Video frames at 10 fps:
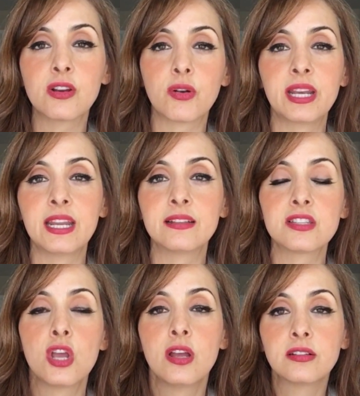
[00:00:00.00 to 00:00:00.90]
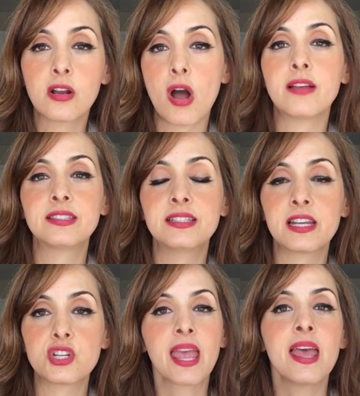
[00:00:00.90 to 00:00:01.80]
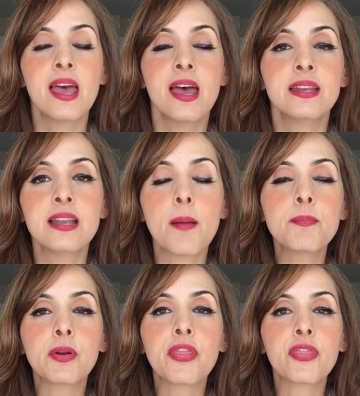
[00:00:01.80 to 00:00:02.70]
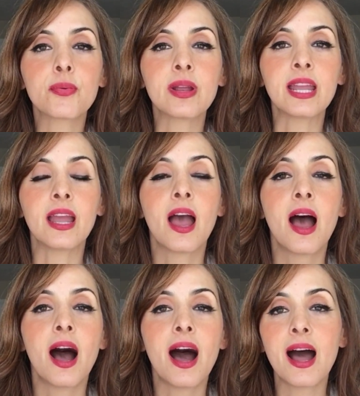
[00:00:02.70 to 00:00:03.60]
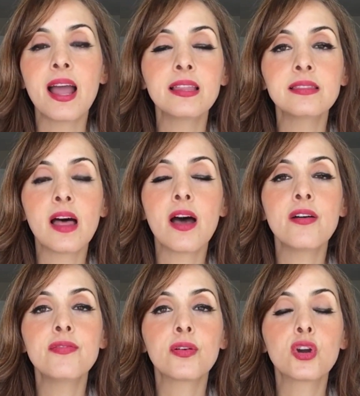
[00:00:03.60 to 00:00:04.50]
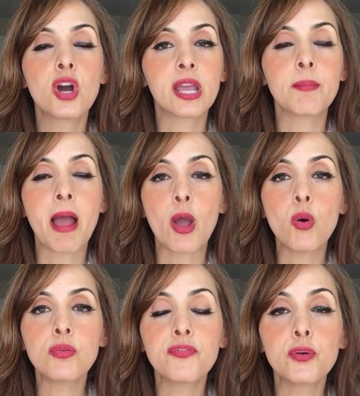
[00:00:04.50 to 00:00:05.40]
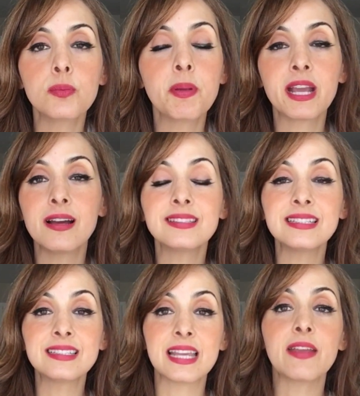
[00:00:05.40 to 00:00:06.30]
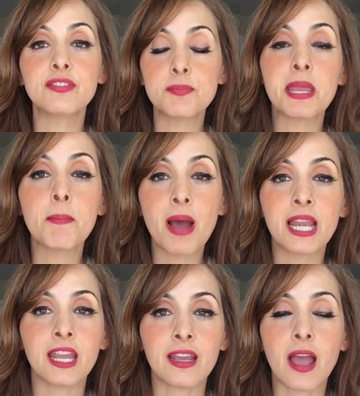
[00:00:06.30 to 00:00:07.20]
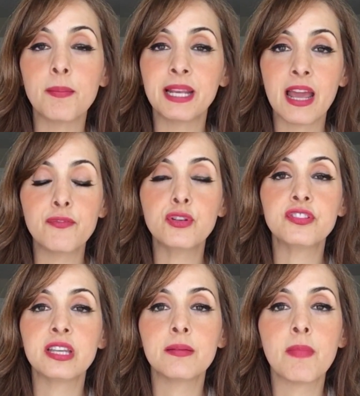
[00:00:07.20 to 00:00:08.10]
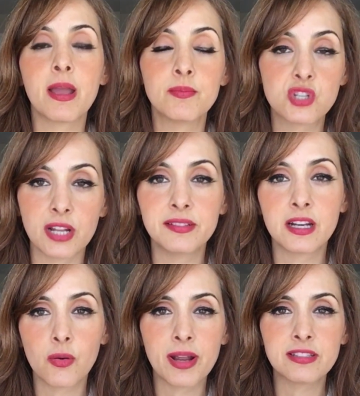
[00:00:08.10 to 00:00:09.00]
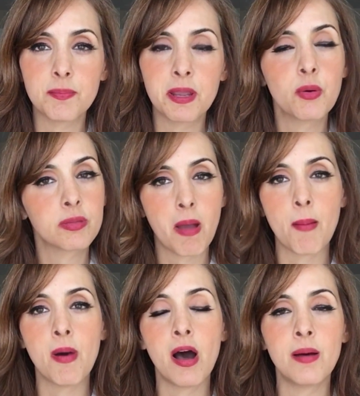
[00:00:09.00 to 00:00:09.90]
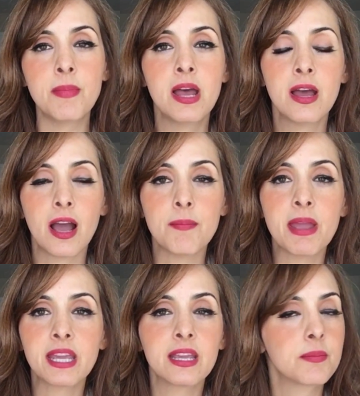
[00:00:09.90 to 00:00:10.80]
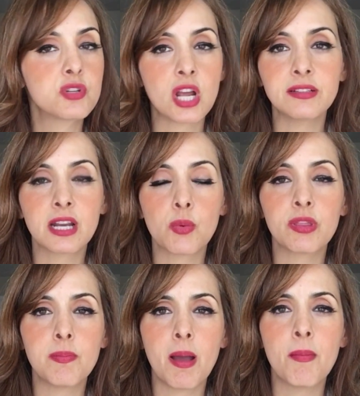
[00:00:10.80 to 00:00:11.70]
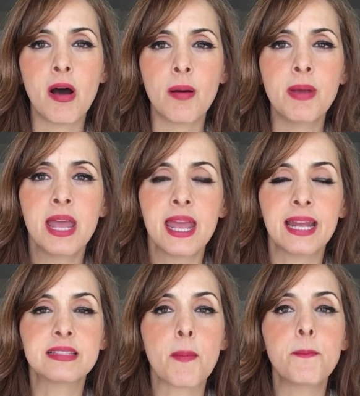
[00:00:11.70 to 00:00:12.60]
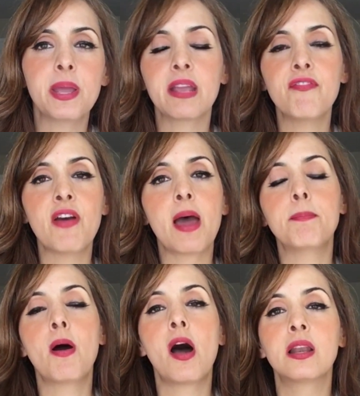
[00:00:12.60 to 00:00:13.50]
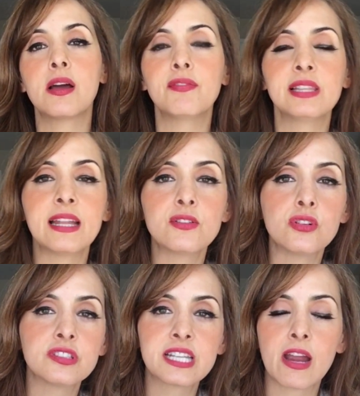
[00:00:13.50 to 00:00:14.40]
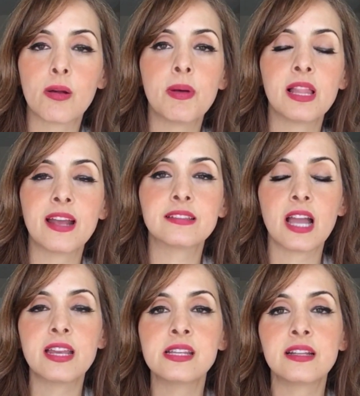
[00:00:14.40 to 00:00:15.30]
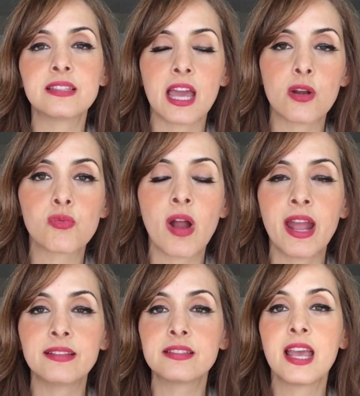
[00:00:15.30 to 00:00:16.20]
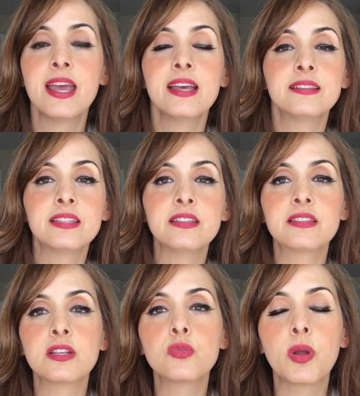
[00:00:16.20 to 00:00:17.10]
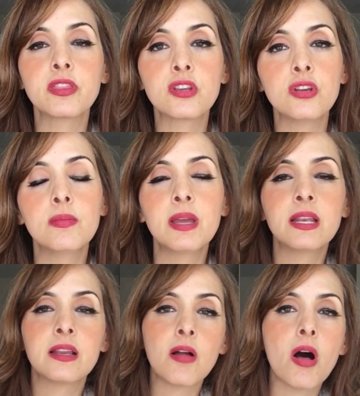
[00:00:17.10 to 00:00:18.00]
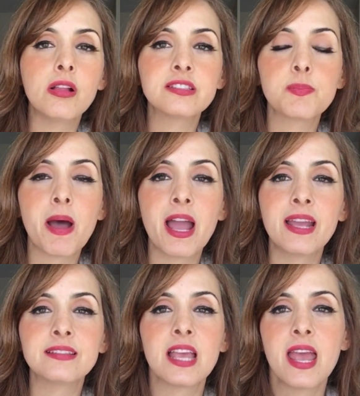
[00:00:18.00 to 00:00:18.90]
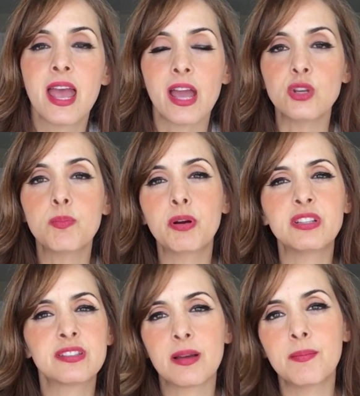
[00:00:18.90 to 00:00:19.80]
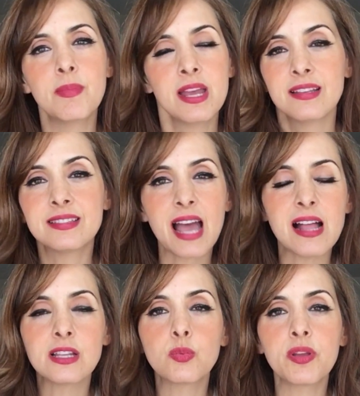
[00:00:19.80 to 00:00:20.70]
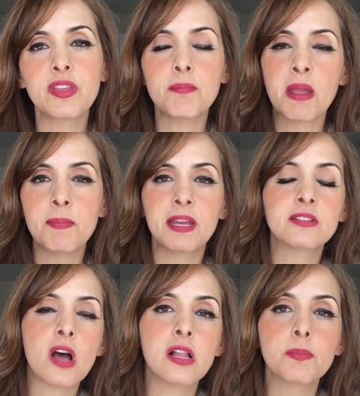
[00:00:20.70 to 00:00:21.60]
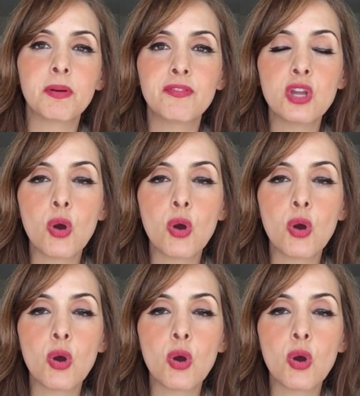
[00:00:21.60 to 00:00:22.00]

ingredients to cause addiction. Number 3. I love cooking my own food because it saves me money. I mean, have you seen my mjaddara recipe with my mom? I'm making a mjaddara with my mom. It's a big fat pot of lentils, caramelized onions, and rice seasoned with cumin and allspice, and you put some salad with it, maybe a dollop of